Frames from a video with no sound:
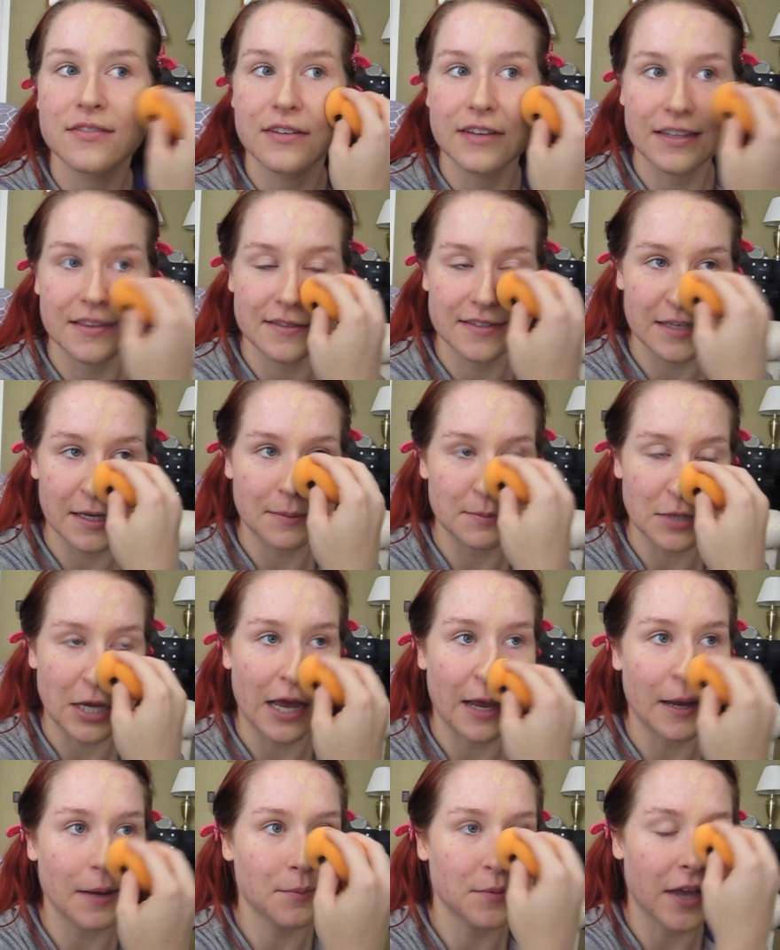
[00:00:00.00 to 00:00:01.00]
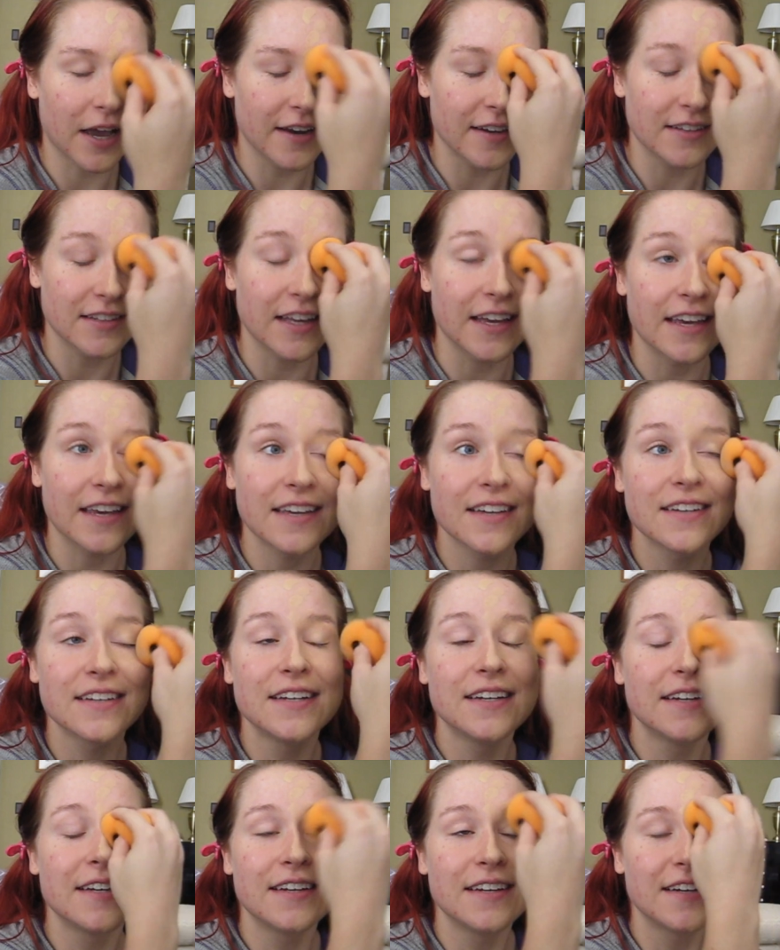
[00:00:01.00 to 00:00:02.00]
at the same time, kind of like,
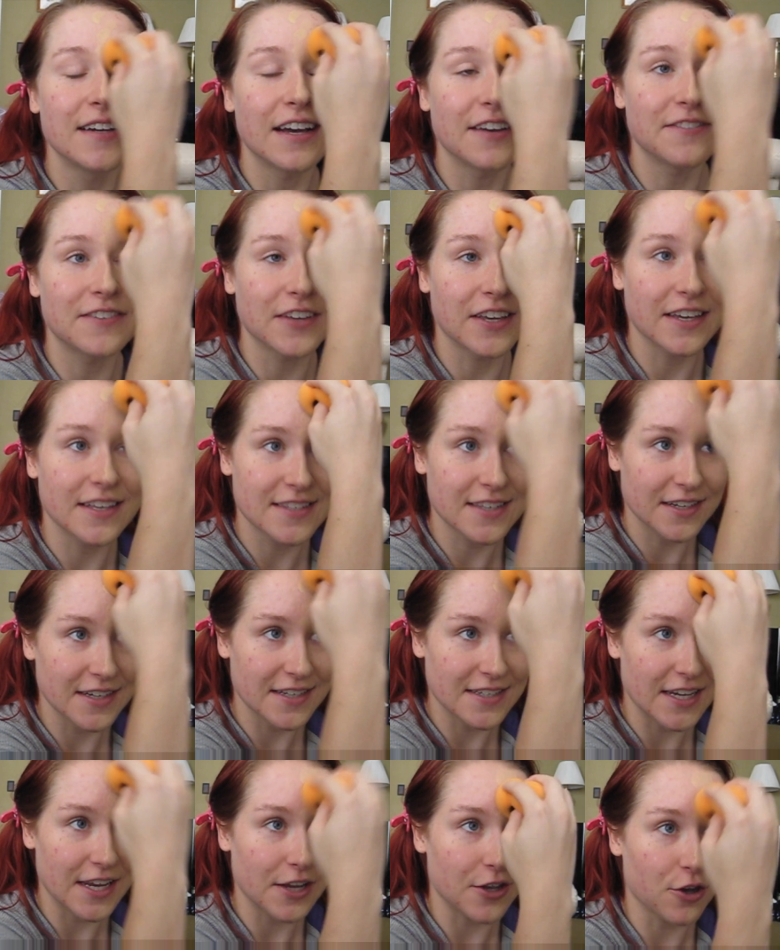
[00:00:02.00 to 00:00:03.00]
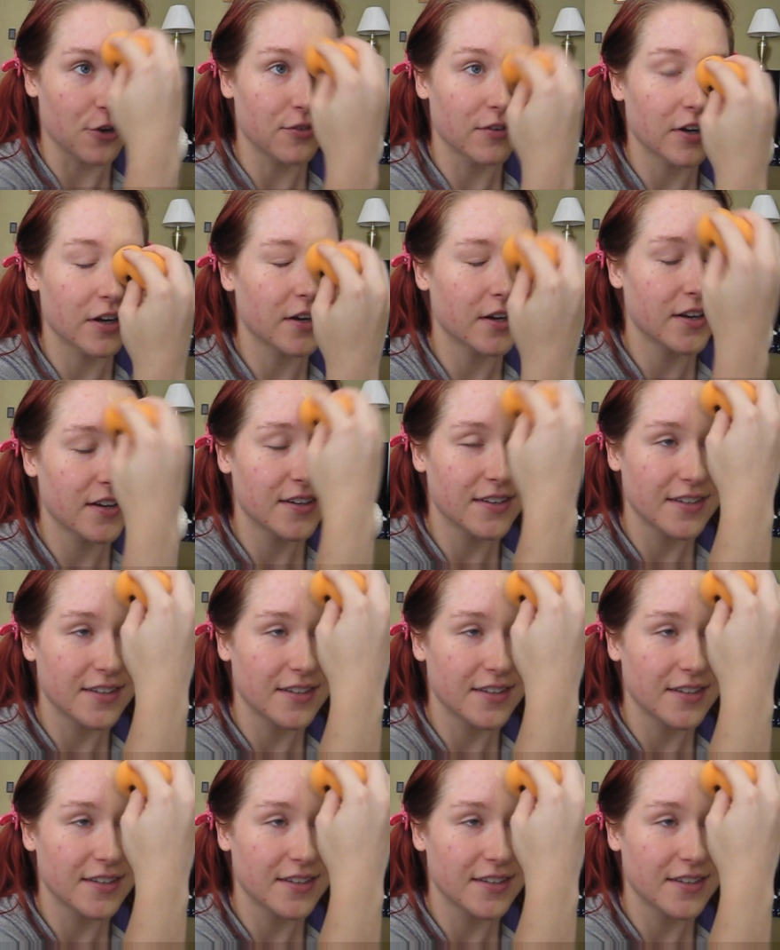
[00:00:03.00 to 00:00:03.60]
I feel like it's gonna take over.